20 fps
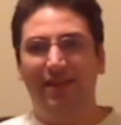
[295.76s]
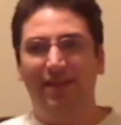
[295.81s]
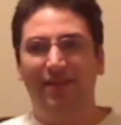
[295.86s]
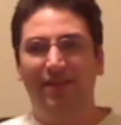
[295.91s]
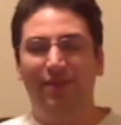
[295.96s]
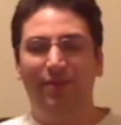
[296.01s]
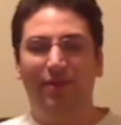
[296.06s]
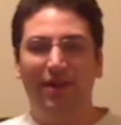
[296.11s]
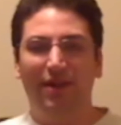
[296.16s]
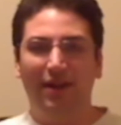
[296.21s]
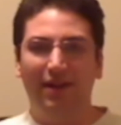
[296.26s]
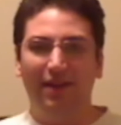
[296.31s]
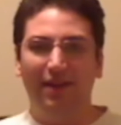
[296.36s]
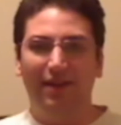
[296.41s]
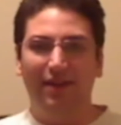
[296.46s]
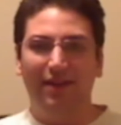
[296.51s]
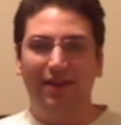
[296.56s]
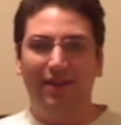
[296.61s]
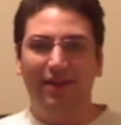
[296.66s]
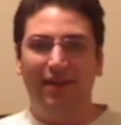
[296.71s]
you got
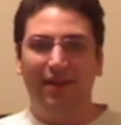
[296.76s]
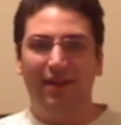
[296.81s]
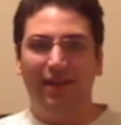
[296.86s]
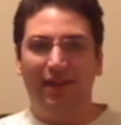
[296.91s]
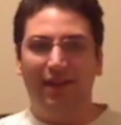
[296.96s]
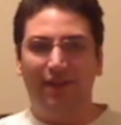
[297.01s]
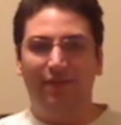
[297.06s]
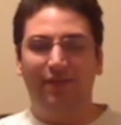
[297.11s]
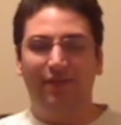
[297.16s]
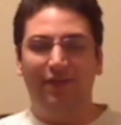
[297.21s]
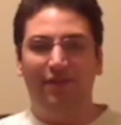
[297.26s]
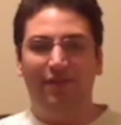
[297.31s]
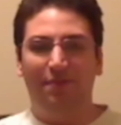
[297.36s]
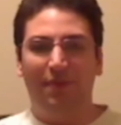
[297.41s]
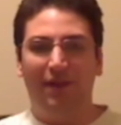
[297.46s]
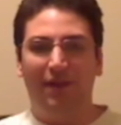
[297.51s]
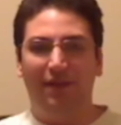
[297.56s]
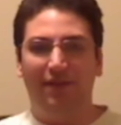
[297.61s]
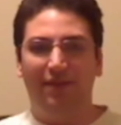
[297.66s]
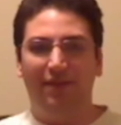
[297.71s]
an extra
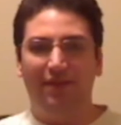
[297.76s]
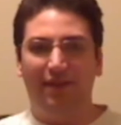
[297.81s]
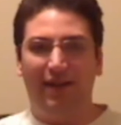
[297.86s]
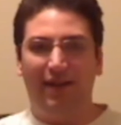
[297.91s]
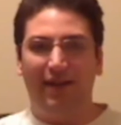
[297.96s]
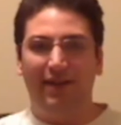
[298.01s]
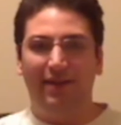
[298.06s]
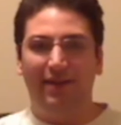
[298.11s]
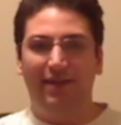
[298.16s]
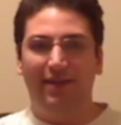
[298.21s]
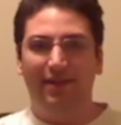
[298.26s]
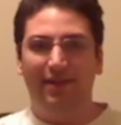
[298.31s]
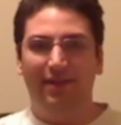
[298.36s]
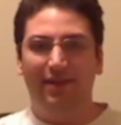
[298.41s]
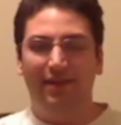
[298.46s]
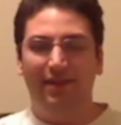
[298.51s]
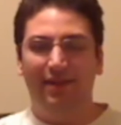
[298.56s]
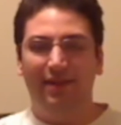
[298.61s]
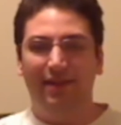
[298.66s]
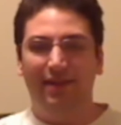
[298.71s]
spell slot,
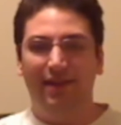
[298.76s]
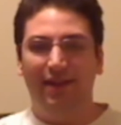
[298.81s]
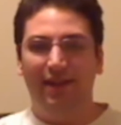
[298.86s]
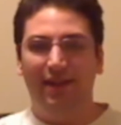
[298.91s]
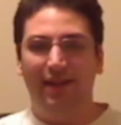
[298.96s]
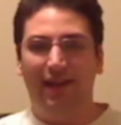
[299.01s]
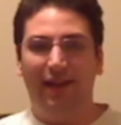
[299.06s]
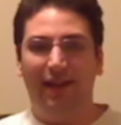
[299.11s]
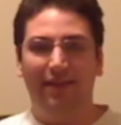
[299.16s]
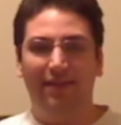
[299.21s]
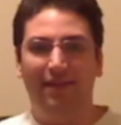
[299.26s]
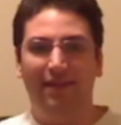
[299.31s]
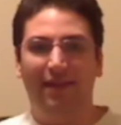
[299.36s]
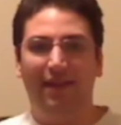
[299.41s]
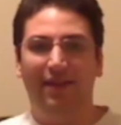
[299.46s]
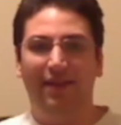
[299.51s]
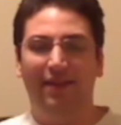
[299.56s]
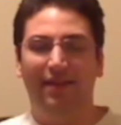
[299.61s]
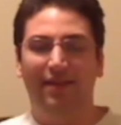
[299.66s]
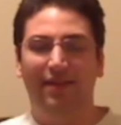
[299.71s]
and that's
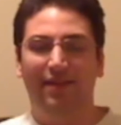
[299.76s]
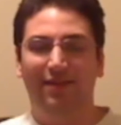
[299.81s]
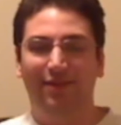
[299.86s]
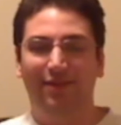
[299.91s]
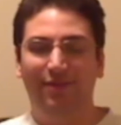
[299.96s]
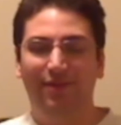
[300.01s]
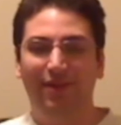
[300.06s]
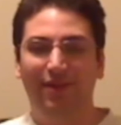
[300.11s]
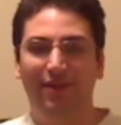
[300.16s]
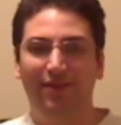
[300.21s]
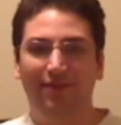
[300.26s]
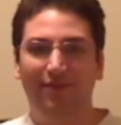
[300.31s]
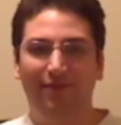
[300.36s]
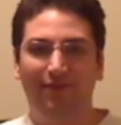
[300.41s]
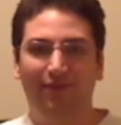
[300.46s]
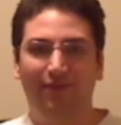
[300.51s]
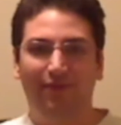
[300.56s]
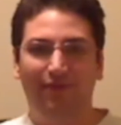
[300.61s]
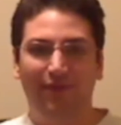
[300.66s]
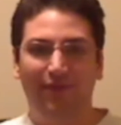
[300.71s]
it. You didn't
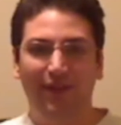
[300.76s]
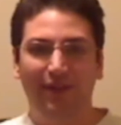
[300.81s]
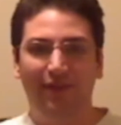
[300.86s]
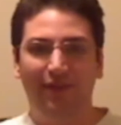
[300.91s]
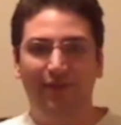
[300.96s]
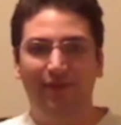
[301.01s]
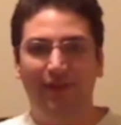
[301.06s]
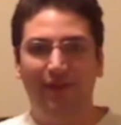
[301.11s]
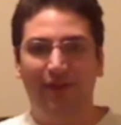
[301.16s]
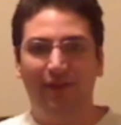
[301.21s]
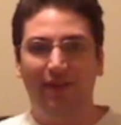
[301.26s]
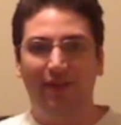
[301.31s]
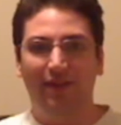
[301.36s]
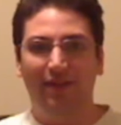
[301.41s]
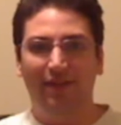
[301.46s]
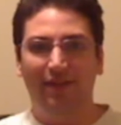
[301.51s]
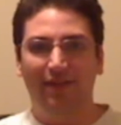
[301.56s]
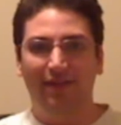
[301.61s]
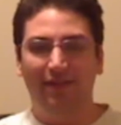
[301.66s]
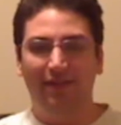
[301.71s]
feel very
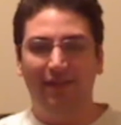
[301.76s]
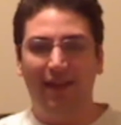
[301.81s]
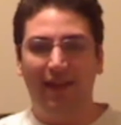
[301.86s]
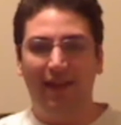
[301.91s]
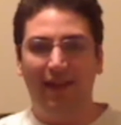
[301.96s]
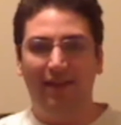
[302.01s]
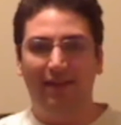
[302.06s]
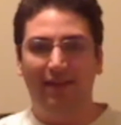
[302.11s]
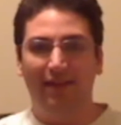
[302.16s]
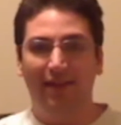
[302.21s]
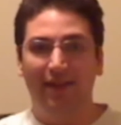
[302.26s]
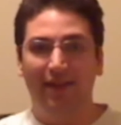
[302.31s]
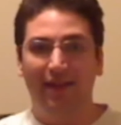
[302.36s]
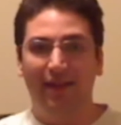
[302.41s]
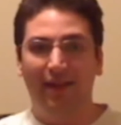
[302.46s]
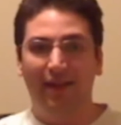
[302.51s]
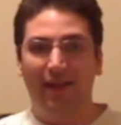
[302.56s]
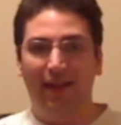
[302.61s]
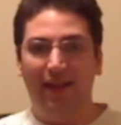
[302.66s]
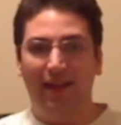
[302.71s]
distinct,
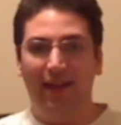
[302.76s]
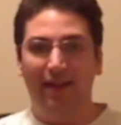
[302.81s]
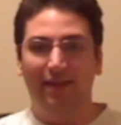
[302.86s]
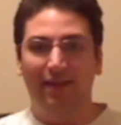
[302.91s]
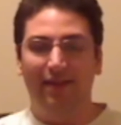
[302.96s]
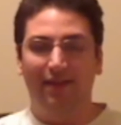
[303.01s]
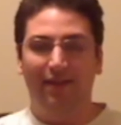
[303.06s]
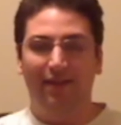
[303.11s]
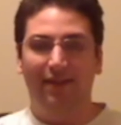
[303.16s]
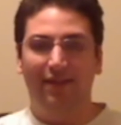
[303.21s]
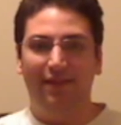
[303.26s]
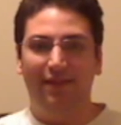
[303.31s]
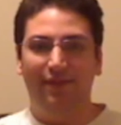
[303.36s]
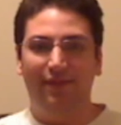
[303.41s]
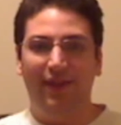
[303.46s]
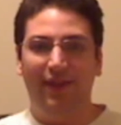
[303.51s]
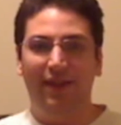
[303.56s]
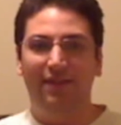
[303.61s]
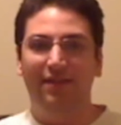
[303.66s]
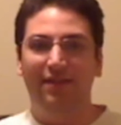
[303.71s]
and let's
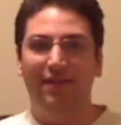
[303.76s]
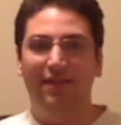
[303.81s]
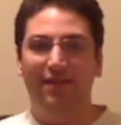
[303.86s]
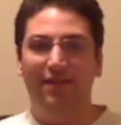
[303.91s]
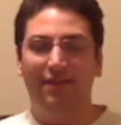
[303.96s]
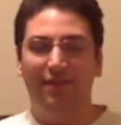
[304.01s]
face it,